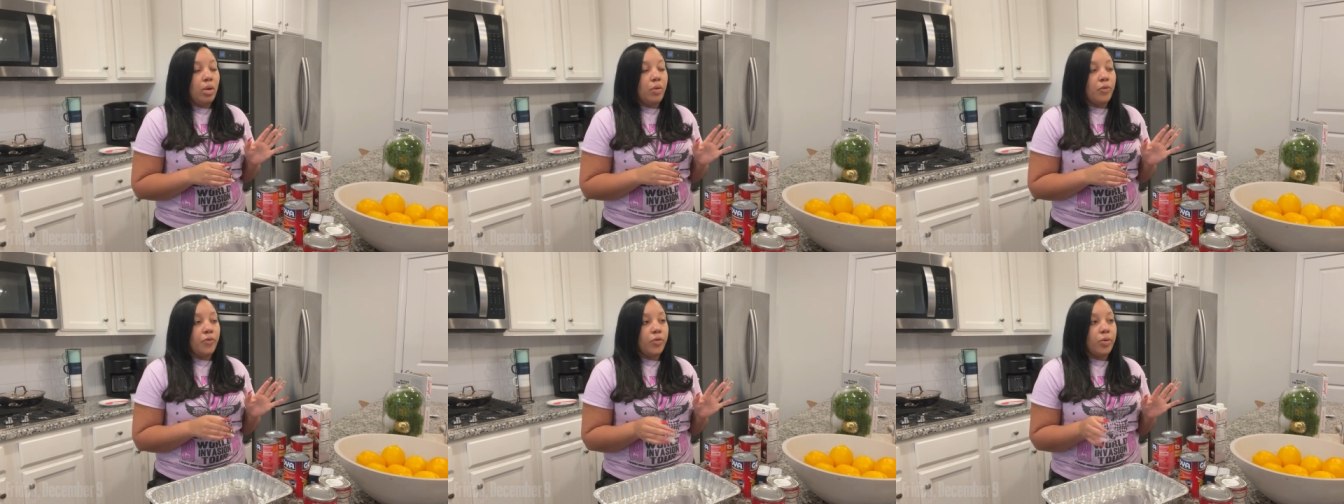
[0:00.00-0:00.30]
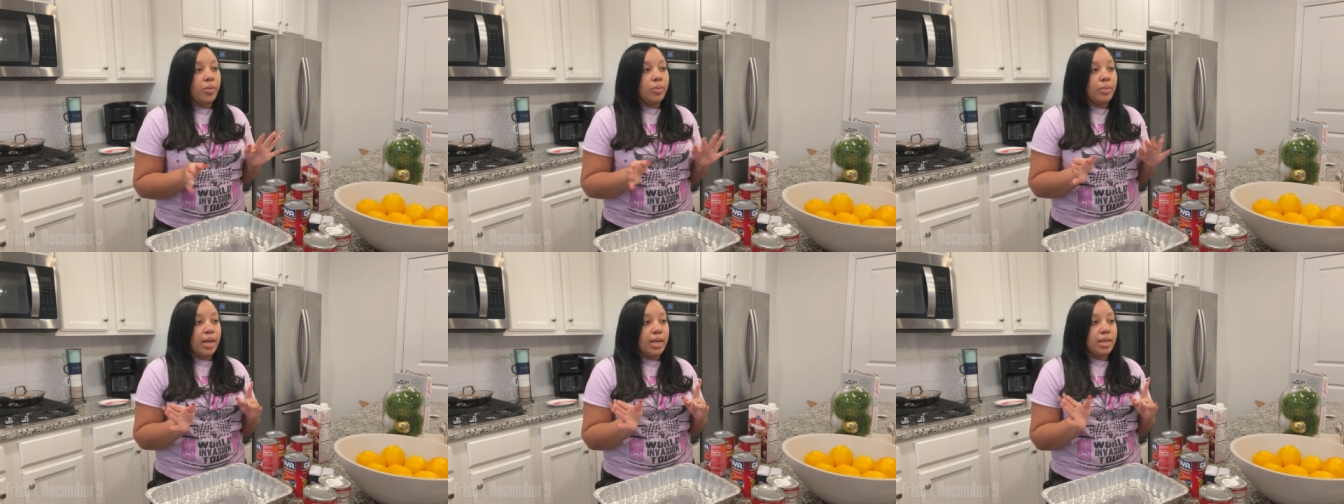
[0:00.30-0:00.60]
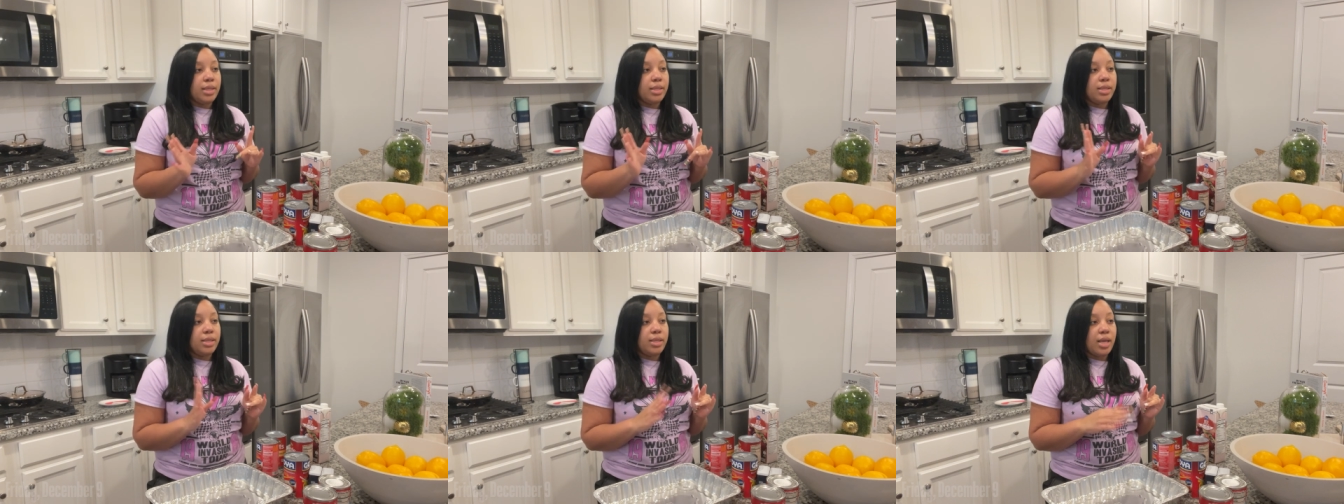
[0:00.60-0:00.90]
from like
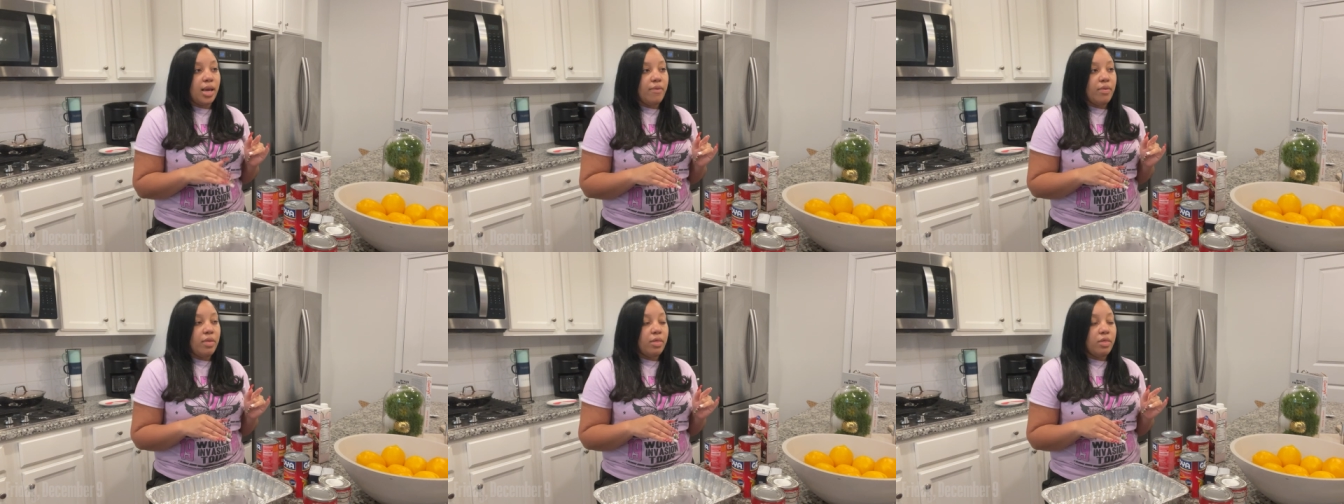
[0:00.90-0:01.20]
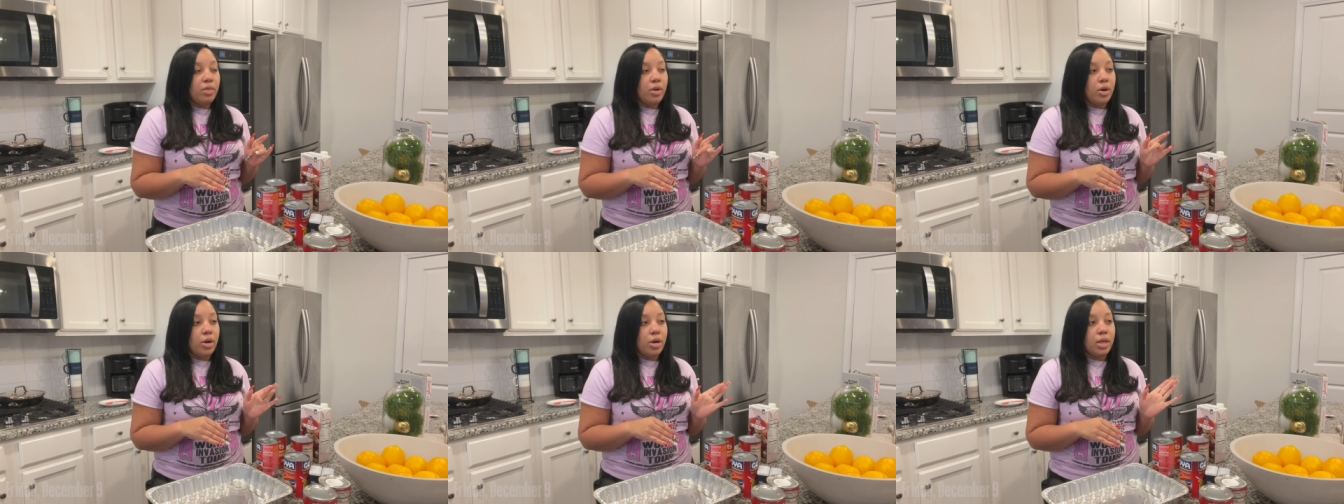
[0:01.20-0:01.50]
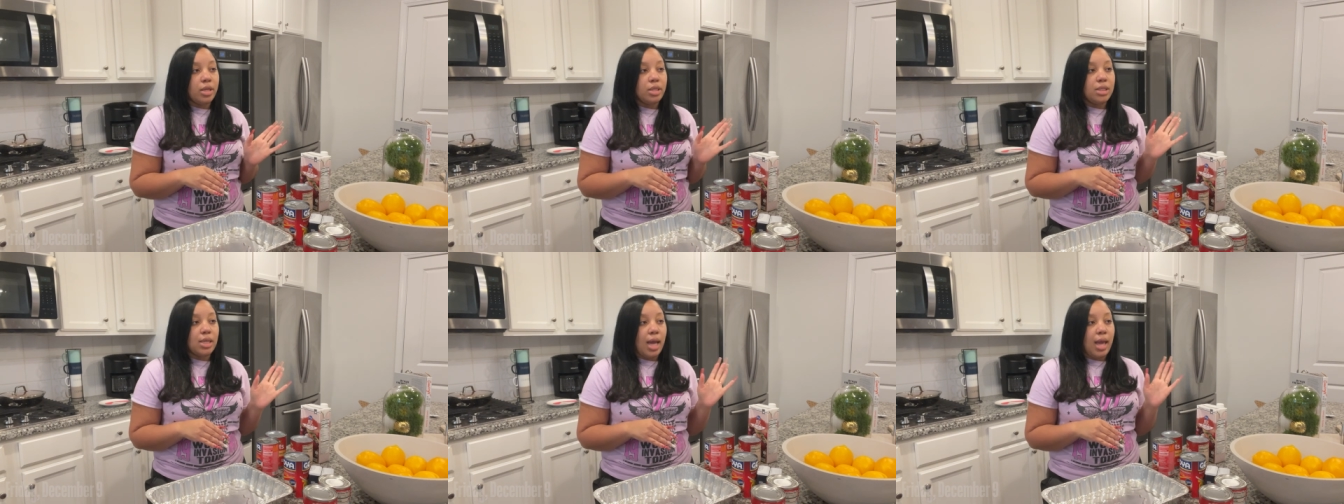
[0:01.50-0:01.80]

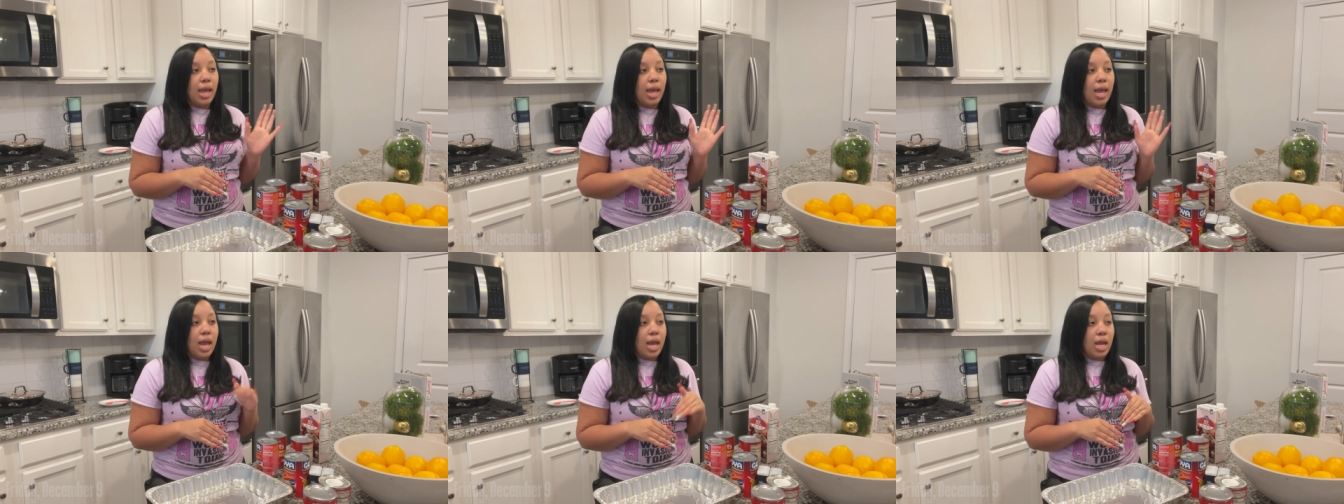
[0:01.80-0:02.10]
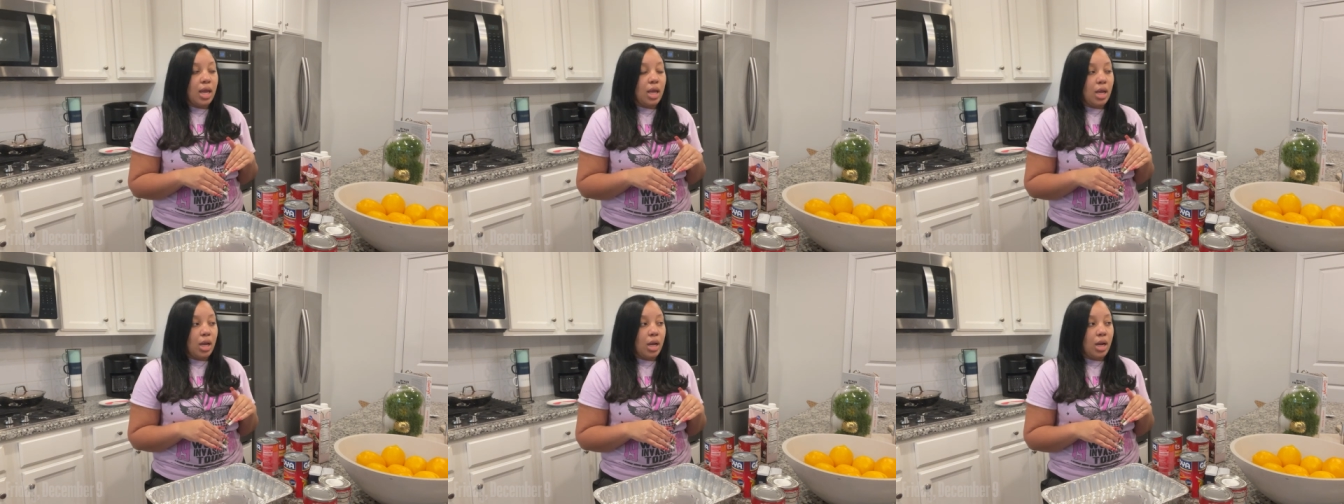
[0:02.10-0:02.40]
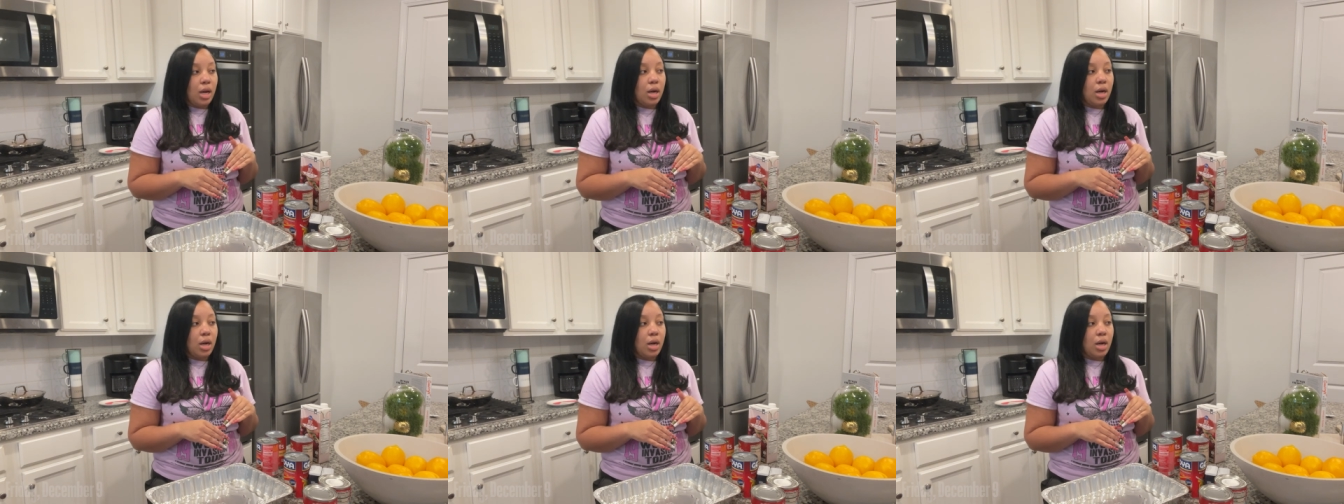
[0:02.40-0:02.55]
7.30 to 8